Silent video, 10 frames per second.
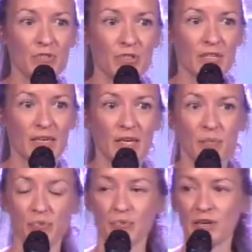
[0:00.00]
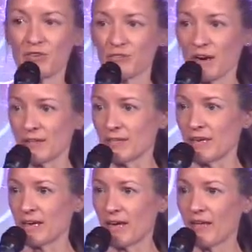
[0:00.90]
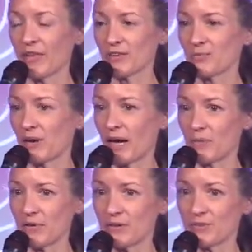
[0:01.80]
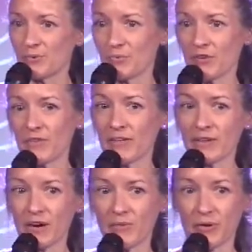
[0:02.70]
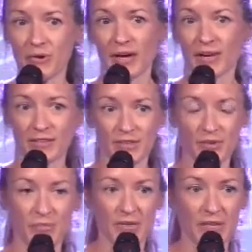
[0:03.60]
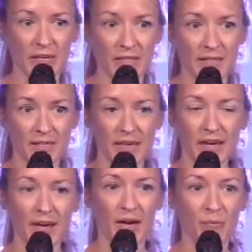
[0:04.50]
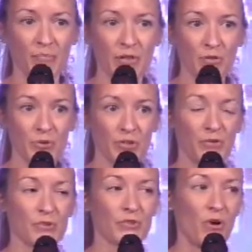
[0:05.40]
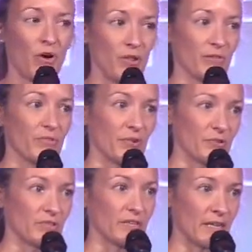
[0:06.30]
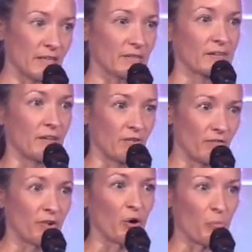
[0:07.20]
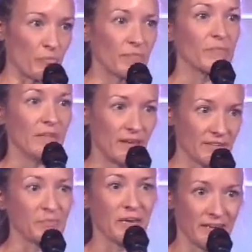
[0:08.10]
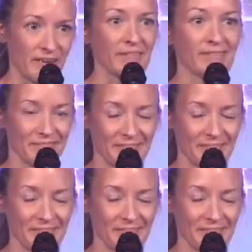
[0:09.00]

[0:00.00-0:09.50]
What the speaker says: to just keep redirecting. And that's what happened. So when we found out we were headed to the Middle East, the Lord used all of those things to confirm, yes, Mandy,